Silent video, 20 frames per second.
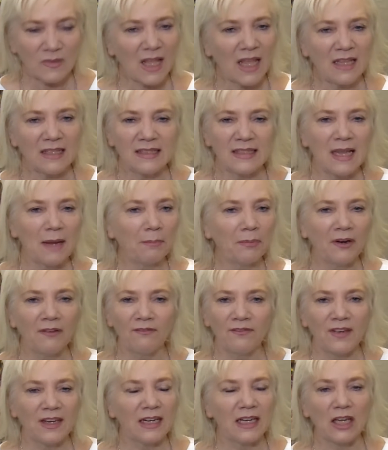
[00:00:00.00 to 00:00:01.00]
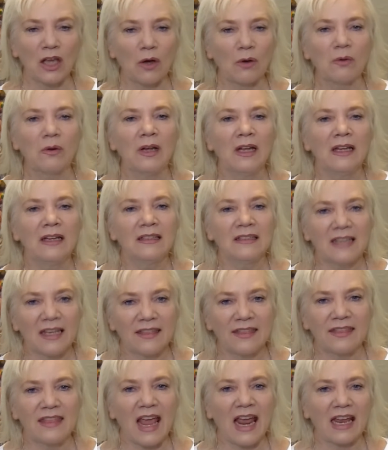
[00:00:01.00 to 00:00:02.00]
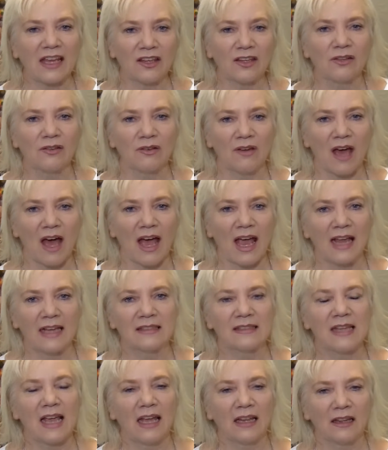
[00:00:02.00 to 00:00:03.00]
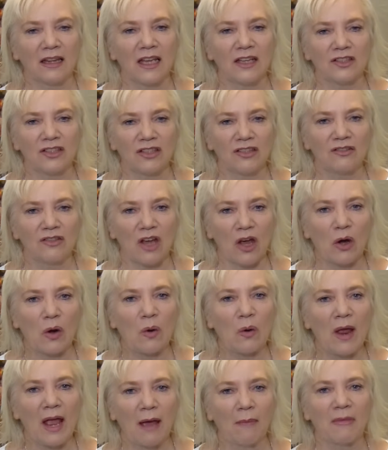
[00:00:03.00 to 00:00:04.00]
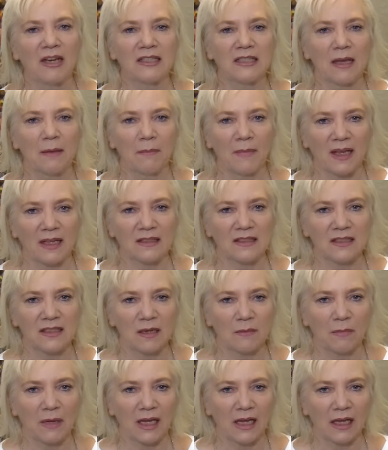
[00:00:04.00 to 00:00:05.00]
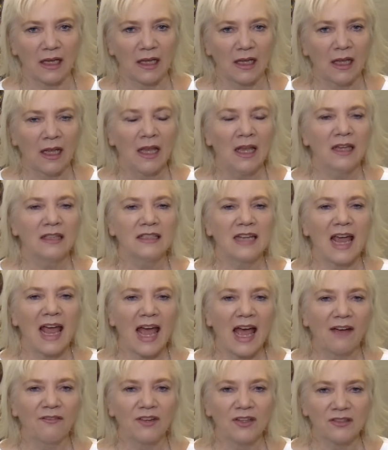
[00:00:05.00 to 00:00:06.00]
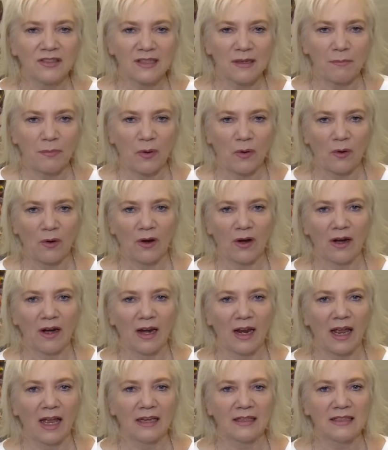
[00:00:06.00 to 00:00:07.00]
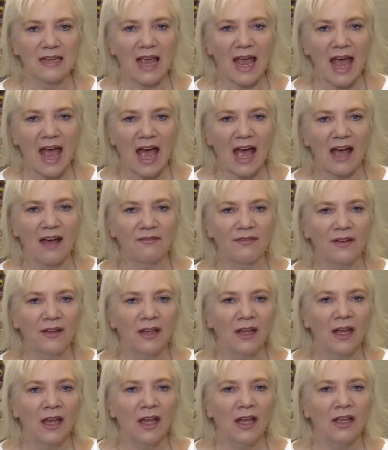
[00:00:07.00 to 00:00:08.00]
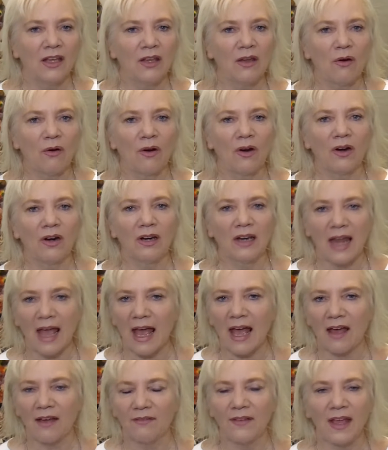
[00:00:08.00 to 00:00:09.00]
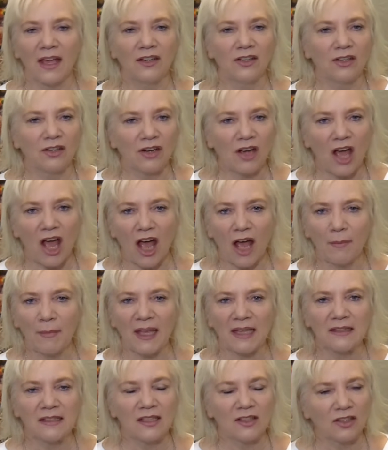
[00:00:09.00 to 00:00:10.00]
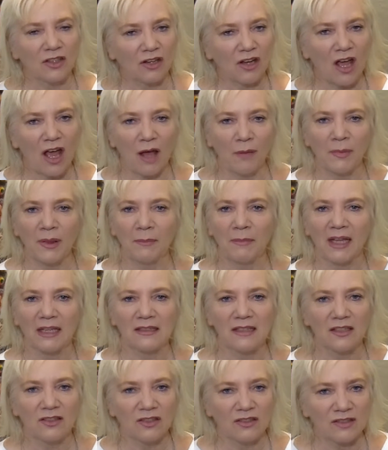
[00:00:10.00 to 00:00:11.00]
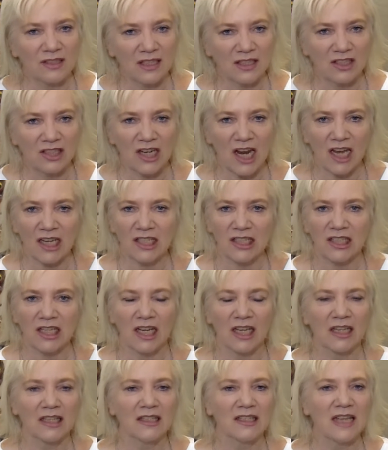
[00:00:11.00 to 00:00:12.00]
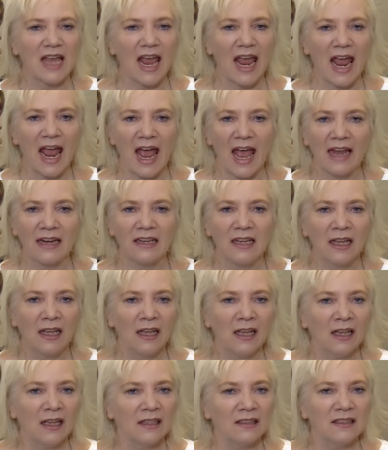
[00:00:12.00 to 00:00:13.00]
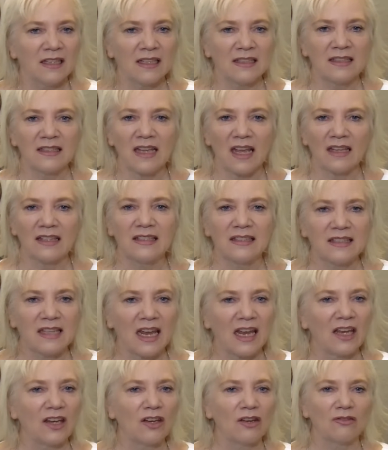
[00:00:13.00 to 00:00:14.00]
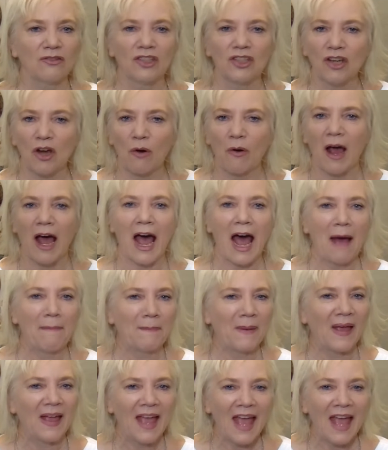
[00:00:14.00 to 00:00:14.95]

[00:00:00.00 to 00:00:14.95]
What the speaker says: video to thank you guys and let you know how much it means to me to have your support and to have your love and your comments and your compliments and your suggestions and just seeing you show up